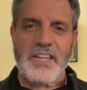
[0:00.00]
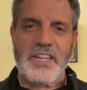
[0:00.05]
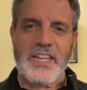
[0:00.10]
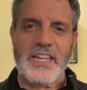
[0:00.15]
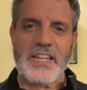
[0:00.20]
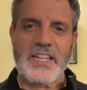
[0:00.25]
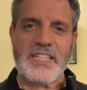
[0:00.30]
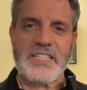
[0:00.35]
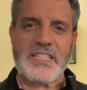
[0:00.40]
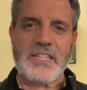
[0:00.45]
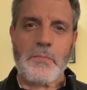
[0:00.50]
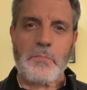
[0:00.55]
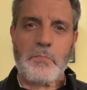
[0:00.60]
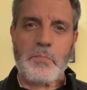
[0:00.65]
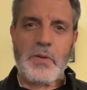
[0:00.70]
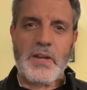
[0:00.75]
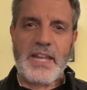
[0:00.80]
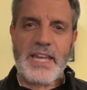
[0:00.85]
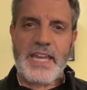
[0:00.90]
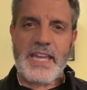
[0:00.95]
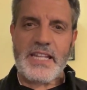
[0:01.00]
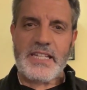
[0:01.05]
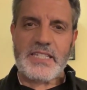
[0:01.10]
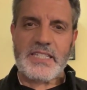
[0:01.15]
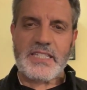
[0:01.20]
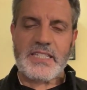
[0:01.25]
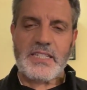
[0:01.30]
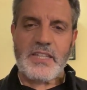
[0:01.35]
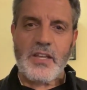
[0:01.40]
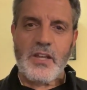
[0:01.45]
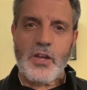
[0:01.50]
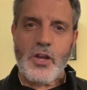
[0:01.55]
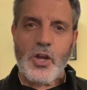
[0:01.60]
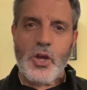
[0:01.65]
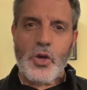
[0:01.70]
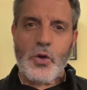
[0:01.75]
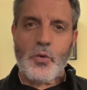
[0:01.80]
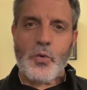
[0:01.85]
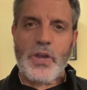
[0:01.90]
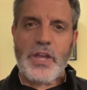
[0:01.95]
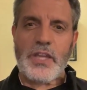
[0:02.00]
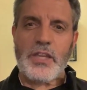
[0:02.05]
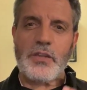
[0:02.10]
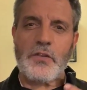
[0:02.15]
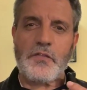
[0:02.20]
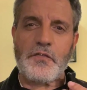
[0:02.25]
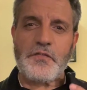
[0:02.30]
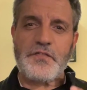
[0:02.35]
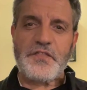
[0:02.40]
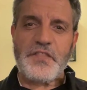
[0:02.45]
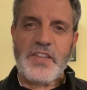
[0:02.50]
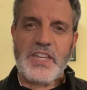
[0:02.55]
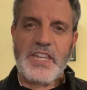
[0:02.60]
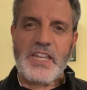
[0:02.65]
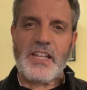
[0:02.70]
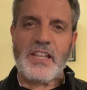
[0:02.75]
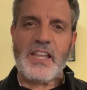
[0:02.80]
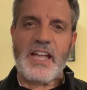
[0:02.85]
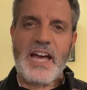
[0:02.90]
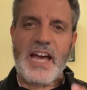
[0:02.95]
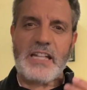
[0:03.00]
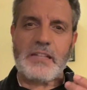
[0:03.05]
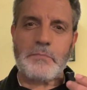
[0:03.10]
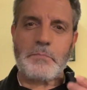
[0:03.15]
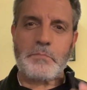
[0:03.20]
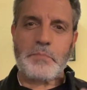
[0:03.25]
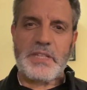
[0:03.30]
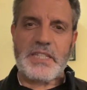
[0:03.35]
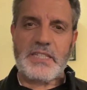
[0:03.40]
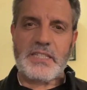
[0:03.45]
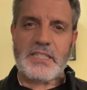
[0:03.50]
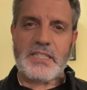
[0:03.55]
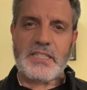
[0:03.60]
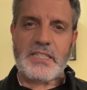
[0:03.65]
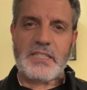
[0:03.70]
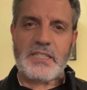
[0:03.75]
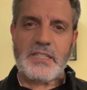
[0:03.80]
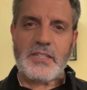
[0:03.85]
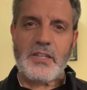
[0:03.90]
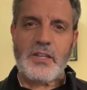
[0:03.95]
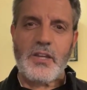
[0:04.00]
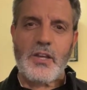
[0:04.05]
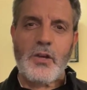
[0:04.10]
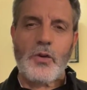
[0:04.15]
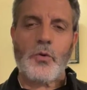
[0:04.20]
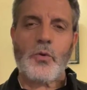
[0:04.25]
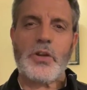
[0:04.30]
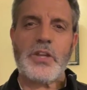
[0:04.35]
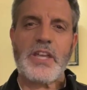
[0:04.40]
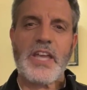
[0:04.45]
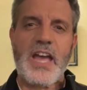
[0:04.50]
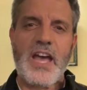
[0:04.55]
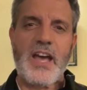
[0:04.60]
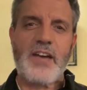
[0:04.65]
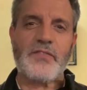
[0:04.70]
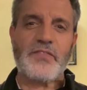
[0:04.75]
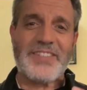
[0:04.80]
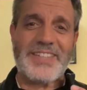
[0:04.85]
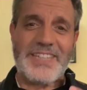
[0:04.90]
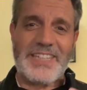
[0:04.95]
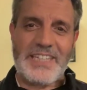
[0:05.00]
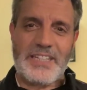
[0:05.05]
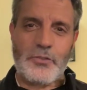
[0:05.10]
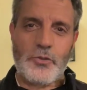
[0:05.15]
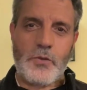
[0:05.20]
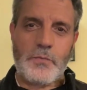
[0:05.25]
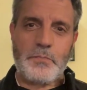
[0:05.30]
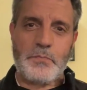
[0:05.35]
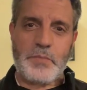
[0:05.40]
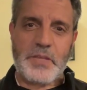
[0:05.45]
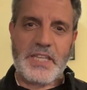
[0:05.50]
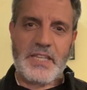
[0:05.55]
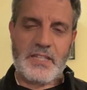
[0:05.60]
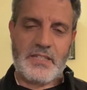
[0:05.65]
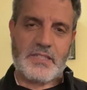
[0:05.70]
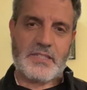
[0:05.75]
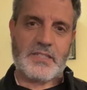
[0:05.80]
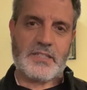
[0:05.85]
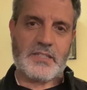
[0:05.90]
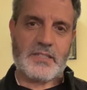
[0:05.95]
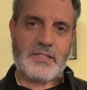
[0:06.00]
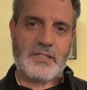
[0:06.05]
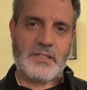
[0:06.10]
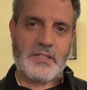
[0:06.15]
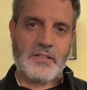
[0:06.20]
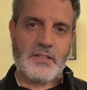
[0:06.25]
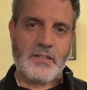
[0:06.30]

It is a place where you feel at peace, where you have inner peace.